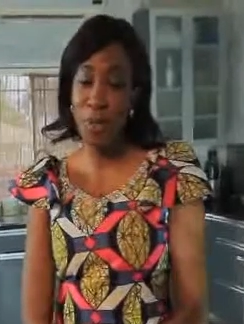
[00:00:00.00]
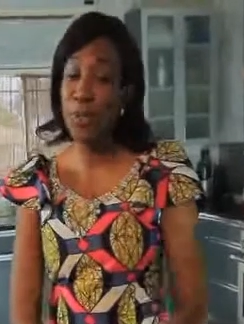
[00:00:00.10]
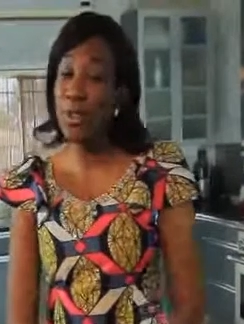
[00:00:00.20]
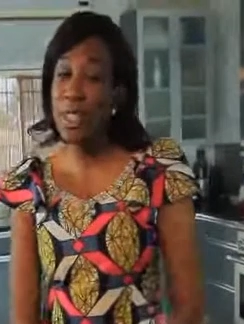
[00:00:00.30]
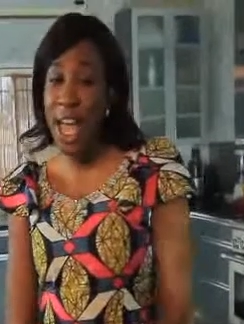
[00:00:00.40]

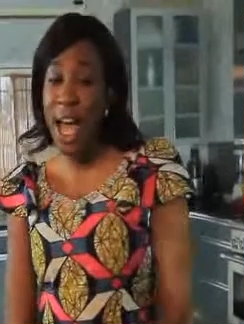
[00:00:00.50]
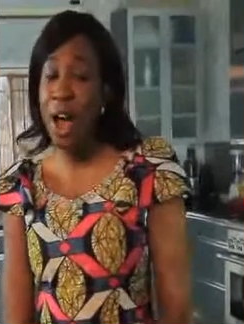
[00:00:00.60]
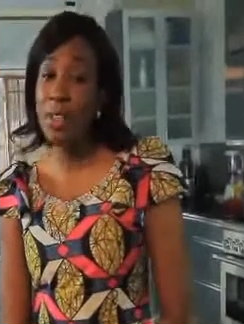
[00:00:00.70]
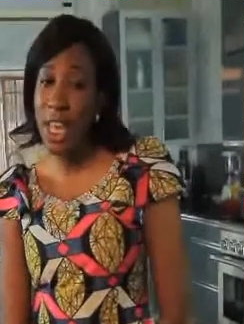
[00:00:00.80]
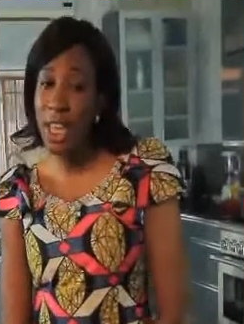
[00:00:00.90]
so today
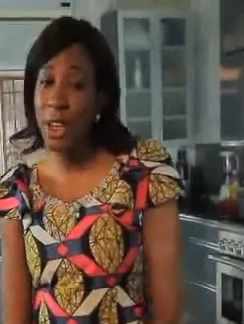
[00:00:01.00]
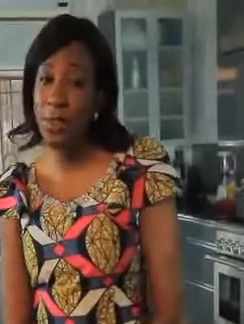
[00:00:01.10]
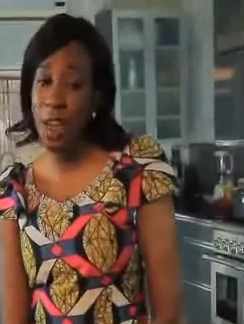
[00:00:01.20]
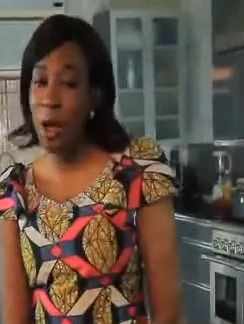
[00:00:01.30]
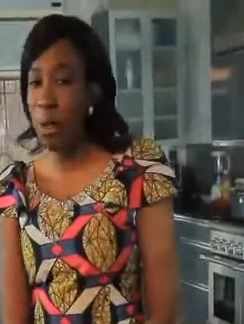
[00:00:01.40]
I'll take
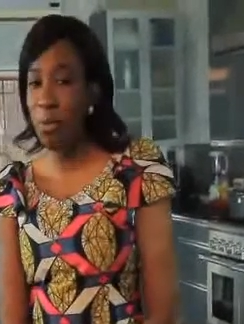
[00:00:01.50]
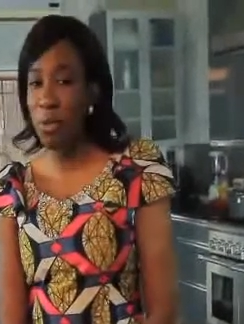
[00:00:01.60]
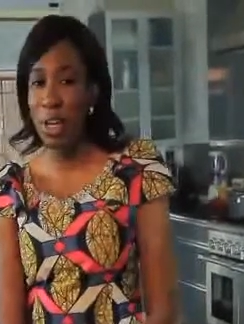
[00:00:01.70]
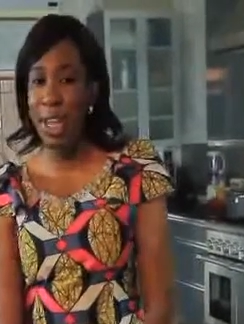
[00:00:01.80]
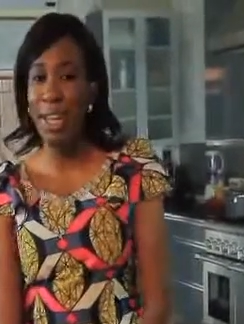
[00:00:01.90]
you down
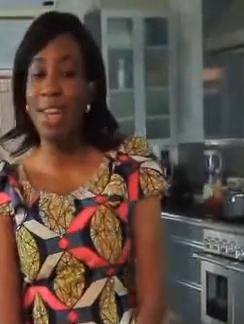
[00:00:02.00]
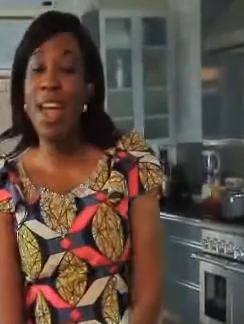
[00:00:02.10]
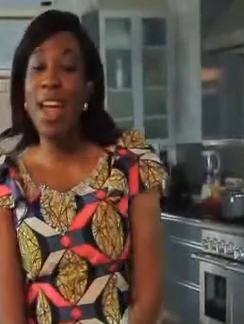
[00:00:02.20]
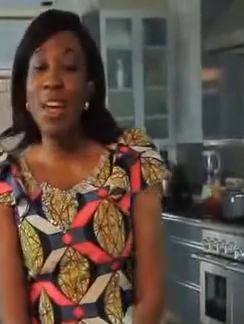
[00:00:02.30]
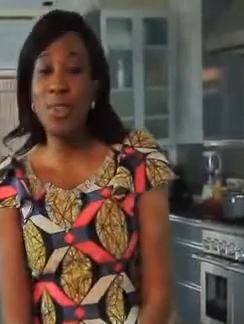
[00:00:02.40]
memory lane
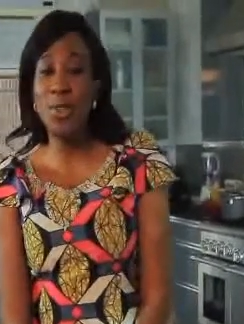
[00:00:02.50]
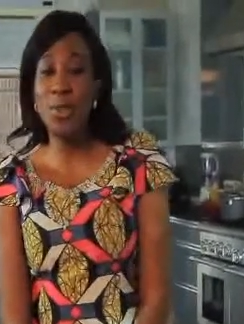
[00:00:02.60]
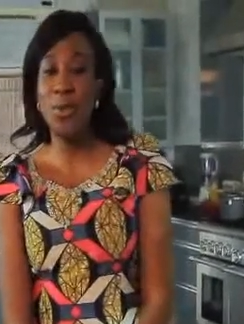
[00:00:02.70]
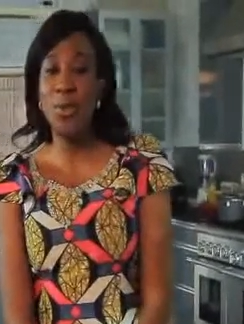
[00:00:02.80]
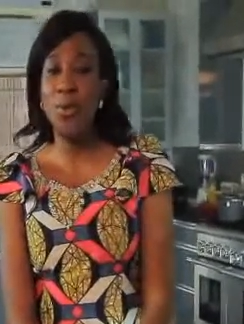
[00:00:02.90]

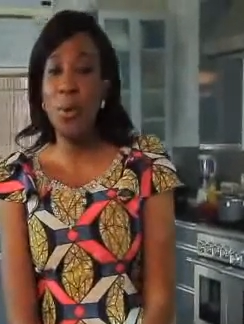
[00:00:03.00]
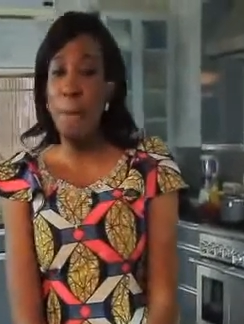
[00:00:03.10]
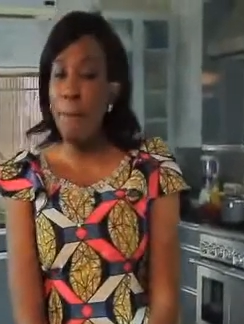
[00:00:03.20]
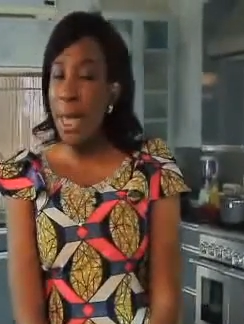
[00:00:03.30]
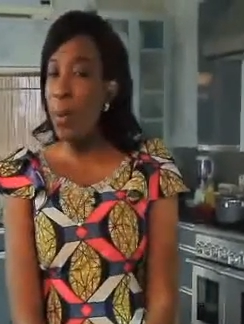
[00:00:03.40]
to
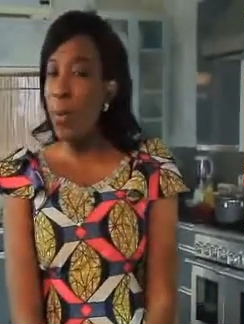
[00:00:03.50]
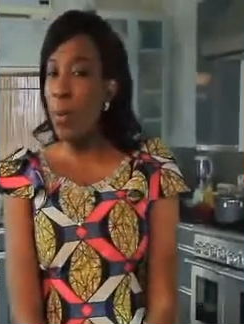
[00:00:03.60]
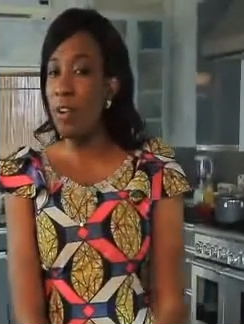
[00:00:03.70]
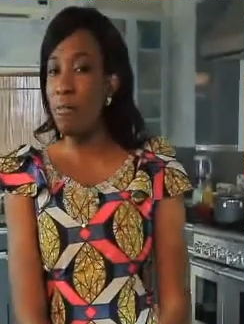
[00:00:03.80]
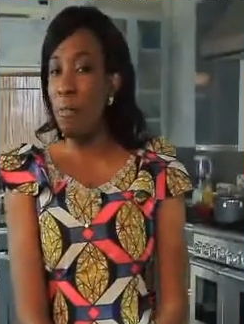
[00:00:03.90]
make
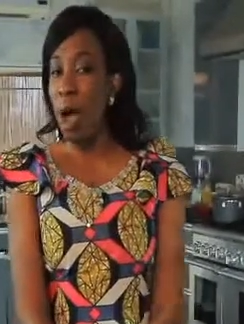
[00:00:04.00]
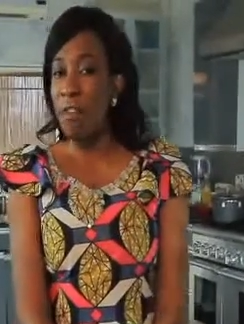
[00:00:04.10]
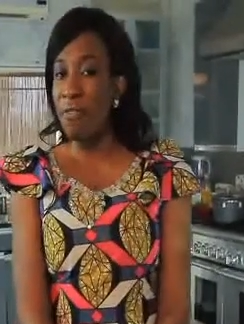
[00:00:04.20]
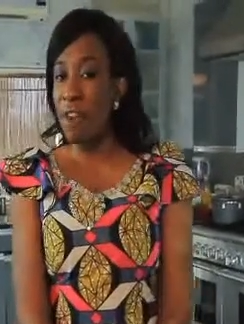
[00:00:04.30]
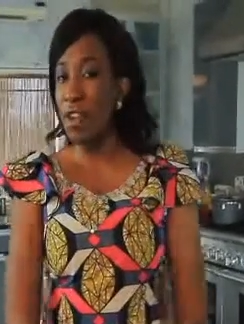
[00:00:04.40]
one of
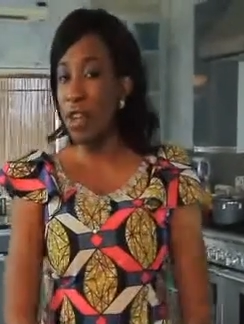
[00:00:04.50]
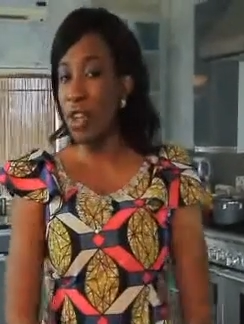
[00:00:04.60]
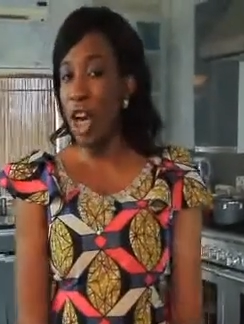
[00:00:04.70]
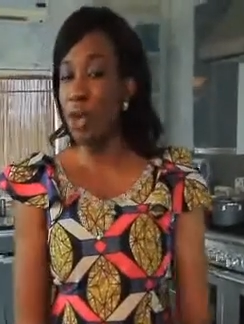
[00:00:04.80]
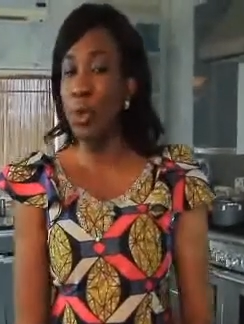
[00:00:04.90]
my
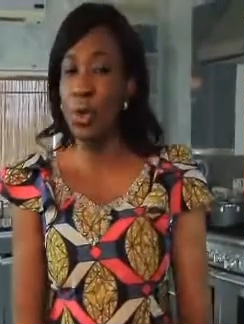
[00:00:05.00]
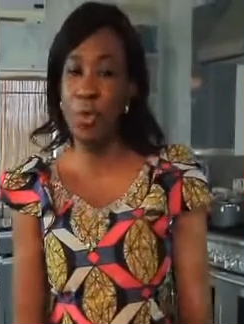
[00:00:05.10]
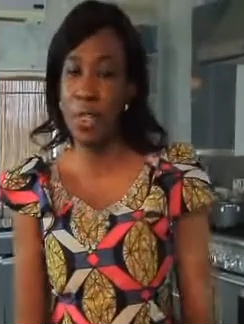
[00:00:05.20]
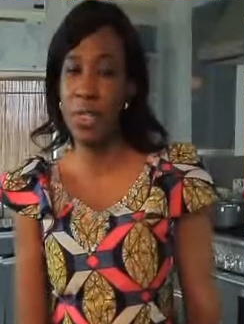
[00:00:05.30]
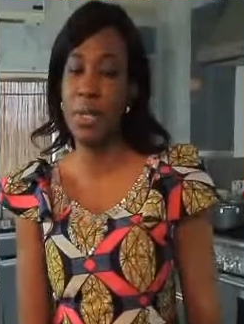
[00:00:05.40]
favorite childhood
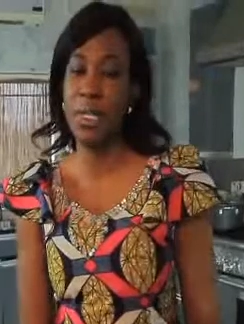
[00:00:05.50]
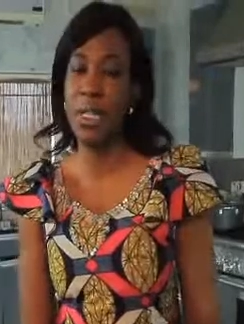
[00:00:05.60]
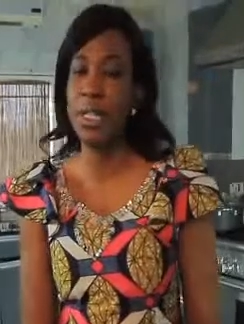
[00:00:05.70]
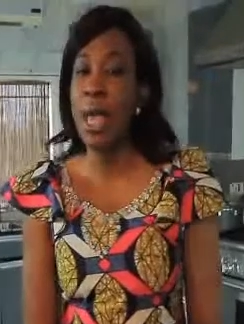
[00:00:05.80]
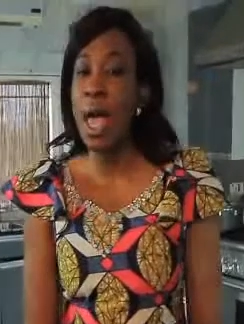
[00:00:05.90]

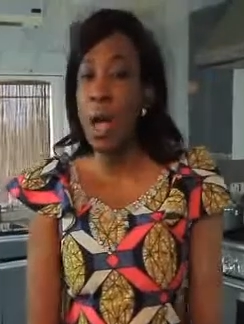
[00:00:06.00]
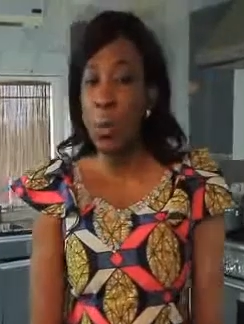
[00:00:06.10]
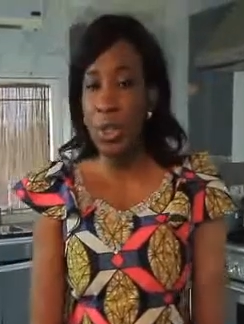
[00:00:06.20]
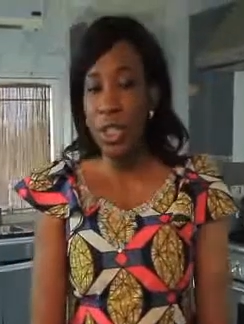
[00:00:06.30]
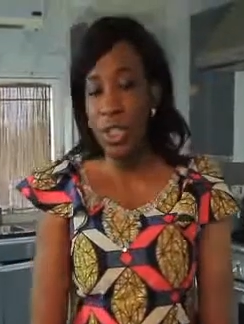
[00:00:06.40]
recipes,
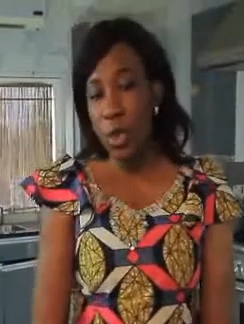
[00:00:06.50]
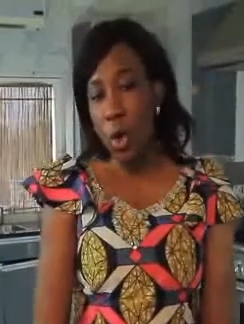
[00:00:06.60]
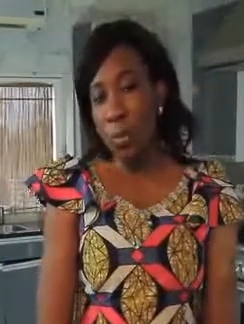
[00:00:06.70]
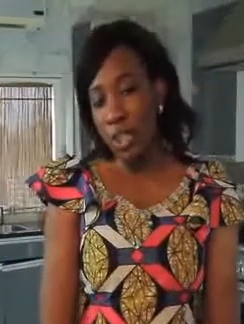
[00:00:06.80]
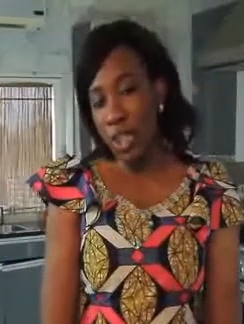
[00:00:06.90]
which is
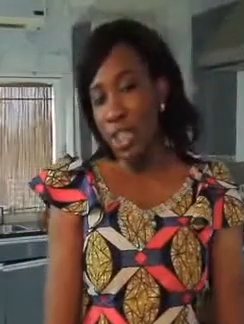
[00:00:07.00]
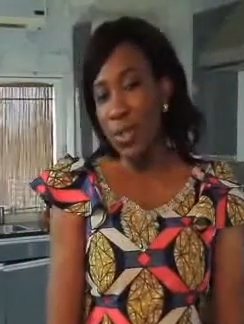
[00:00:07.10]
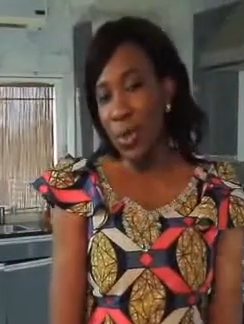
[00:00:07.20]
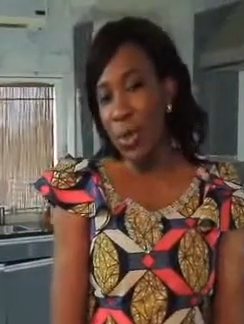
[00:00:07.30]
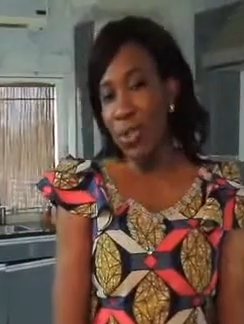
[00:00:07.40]
aubergine
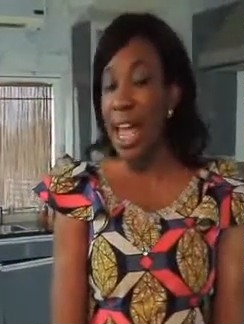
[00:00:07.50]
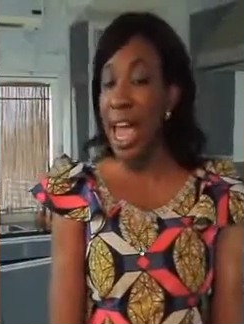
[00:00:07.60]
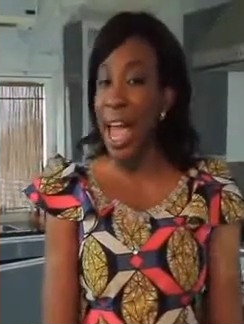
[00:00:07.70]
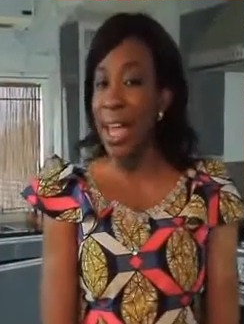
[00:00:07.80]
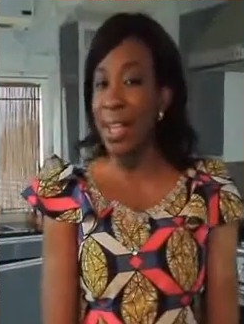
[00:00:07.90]
sauce
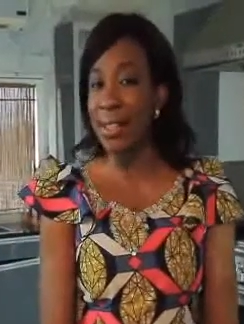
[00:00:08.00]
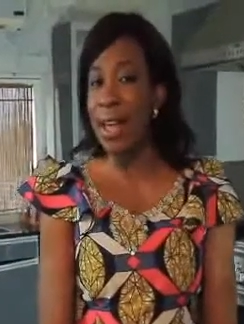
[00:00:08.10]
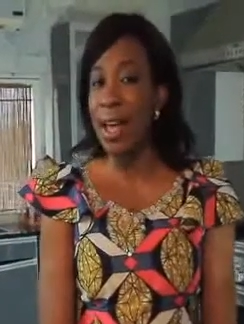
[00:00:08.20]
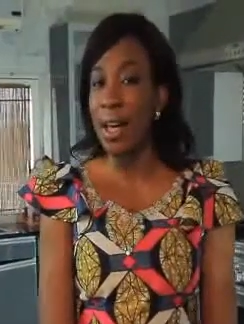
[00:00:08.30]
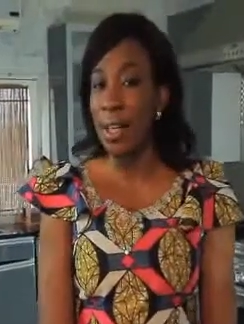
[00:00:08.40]
and
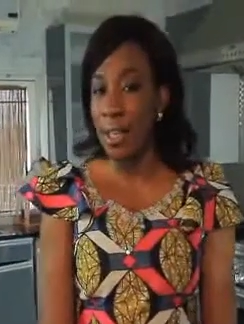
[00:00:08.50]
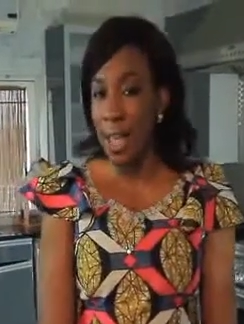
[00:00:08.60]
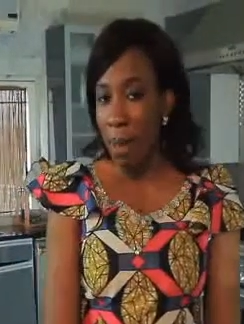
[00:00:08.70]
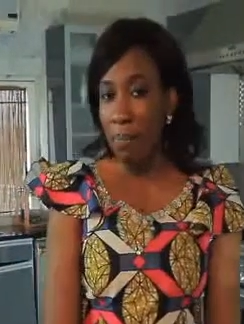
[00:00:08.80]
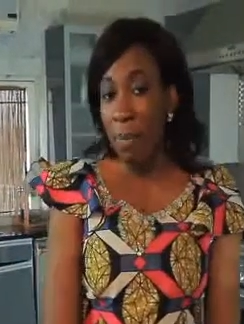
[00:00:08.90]

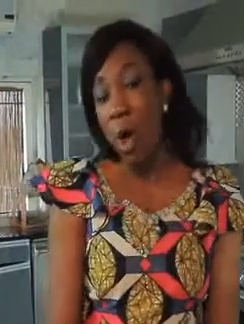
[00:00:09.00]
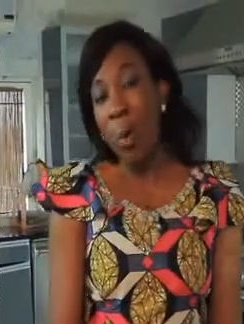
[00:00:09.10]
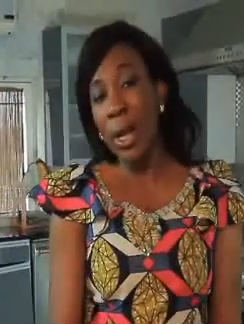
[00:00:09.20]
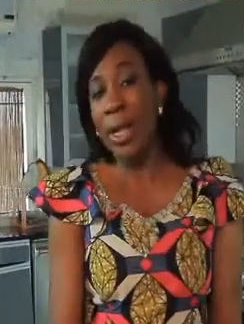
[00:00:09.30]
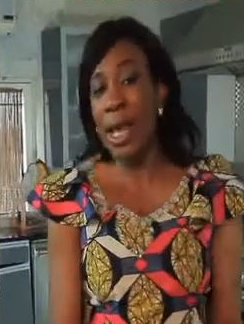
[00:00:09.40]
yam.
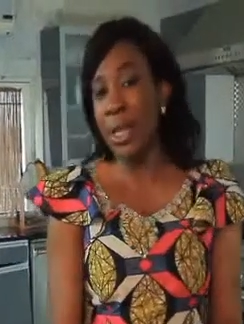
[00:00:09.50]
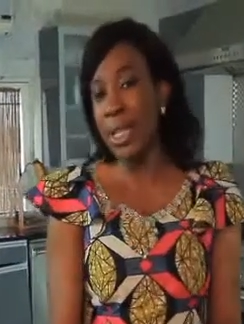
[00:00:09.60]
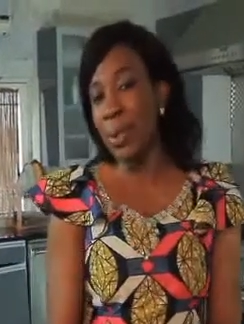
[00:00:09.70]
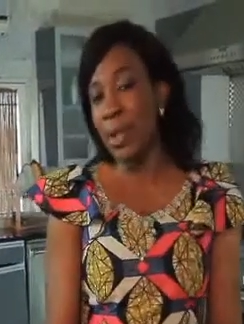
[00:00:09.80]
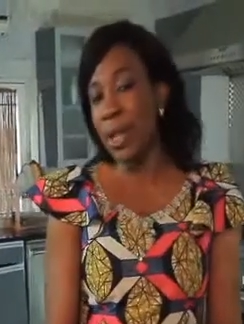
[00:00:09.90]
Well, it can be
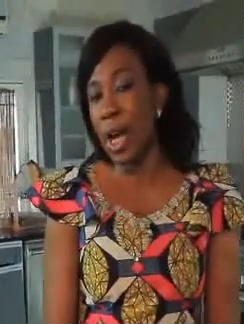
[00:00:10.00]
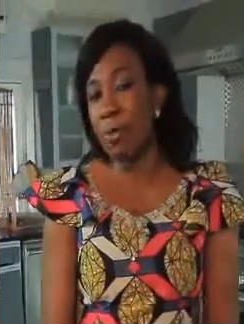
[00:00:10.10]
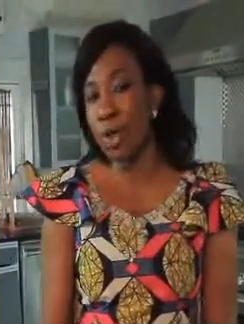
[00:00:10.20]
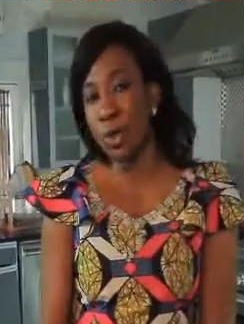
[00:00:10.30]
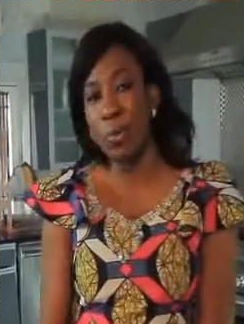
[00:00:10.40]
eaten with yam or sweet